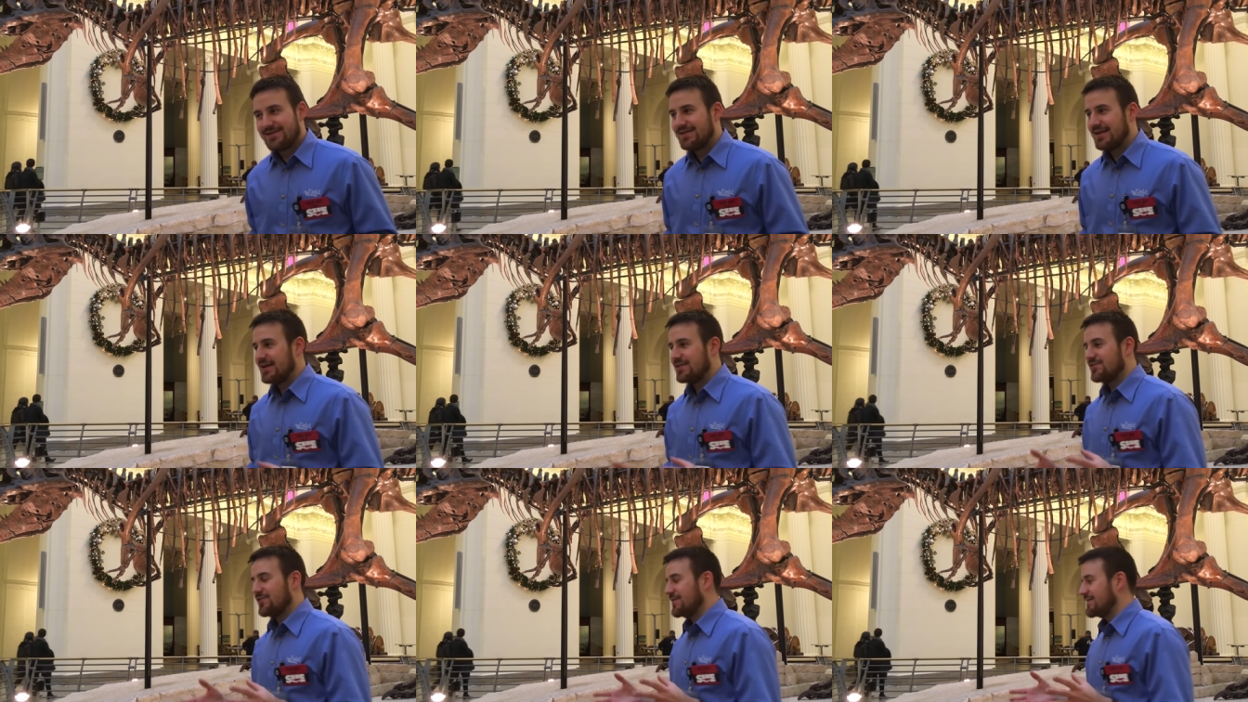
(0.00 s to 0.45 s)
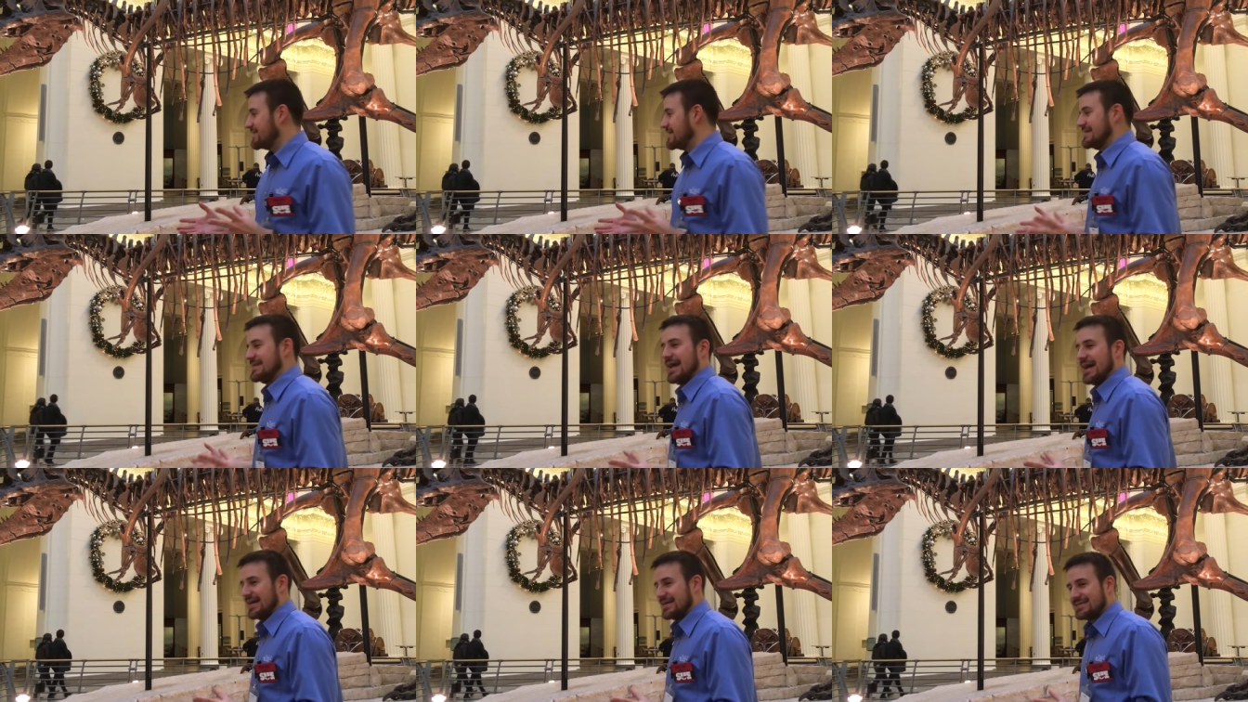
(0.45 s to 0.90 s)
Nature
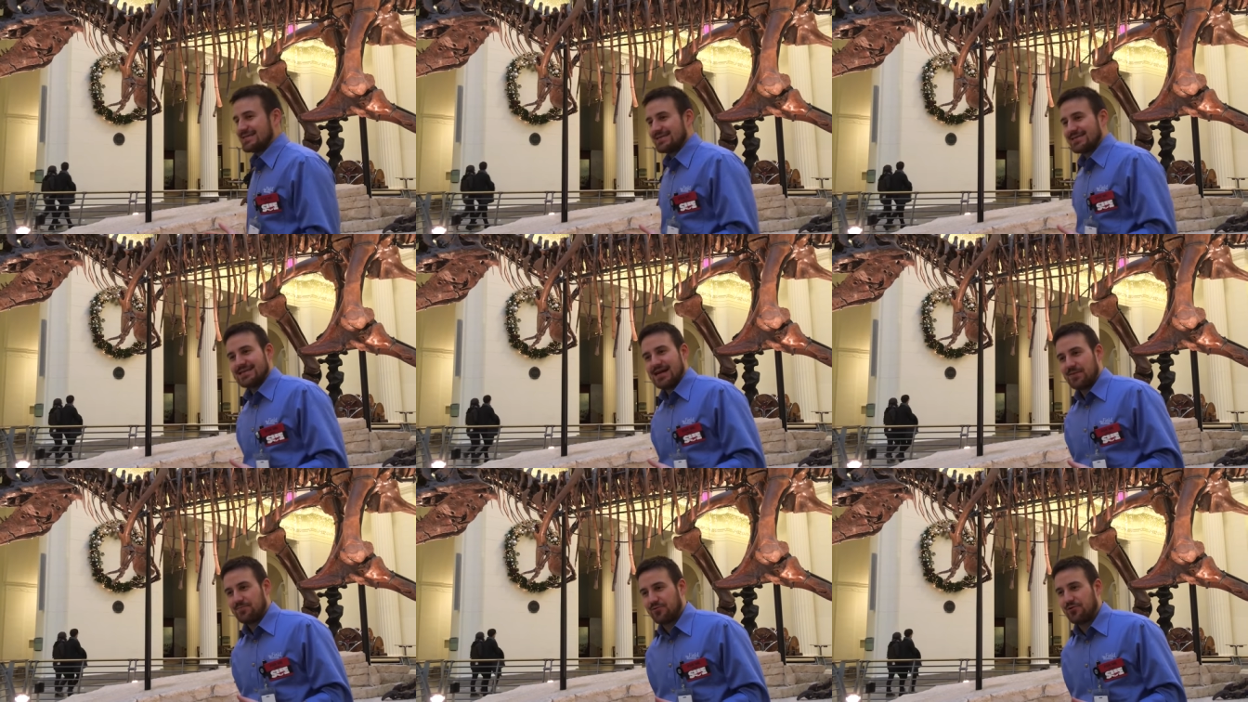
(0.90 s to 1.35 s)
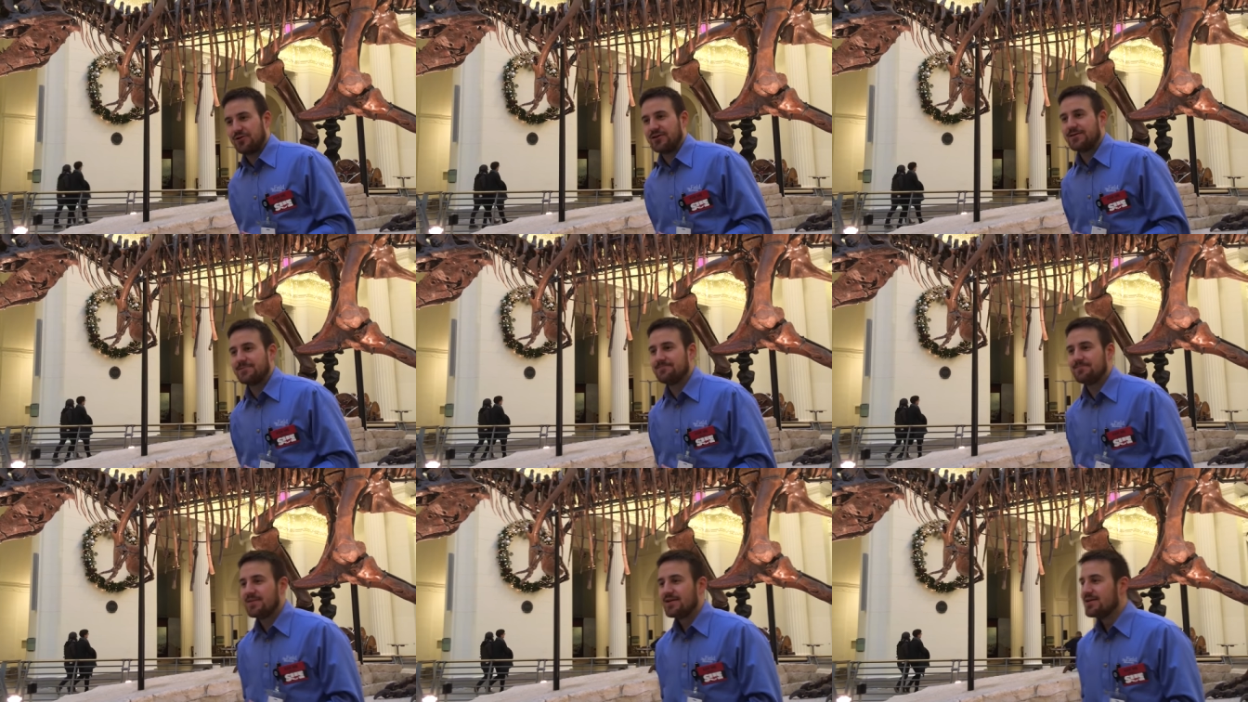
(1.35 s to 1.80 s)
isn't nice, it's not pretty.
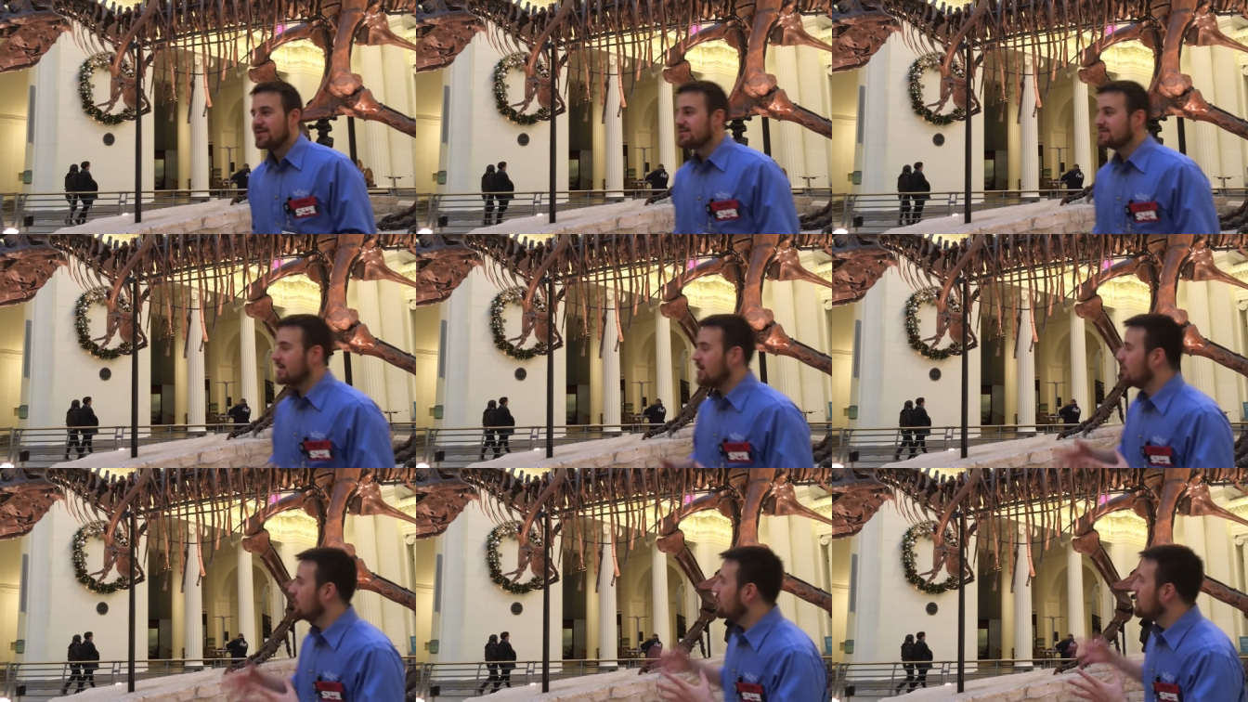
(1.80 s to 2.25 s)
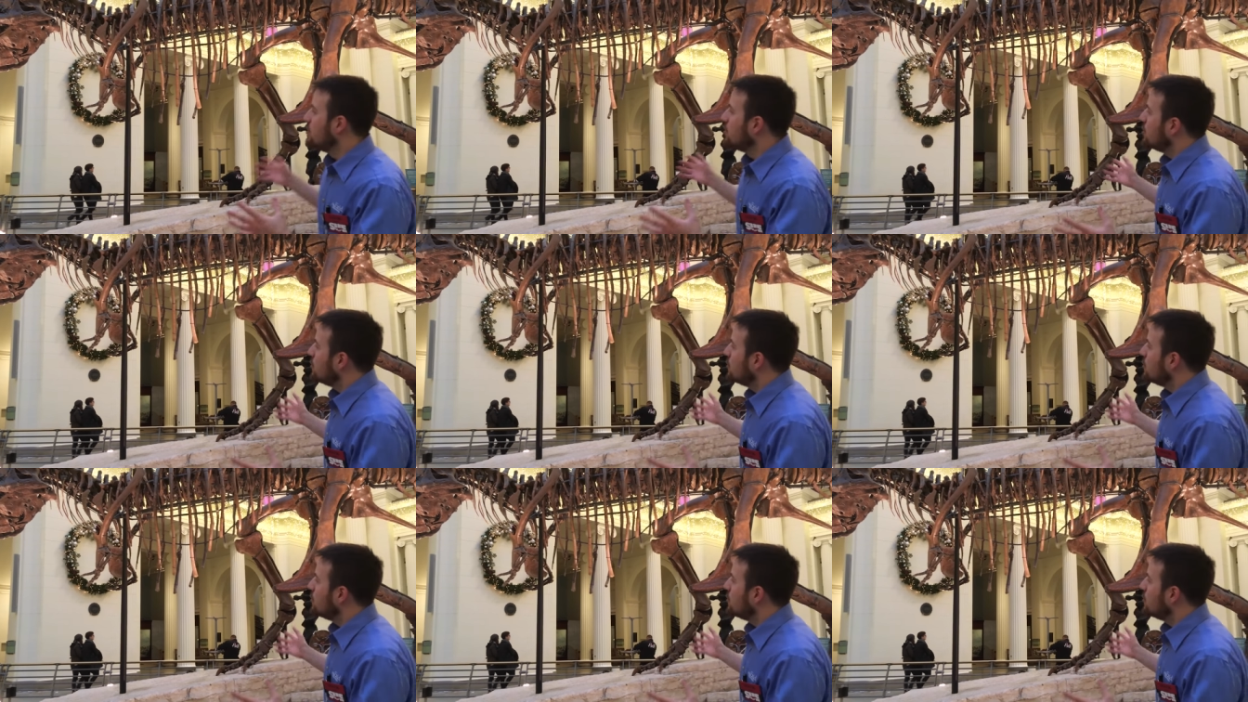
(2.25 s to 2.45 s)
So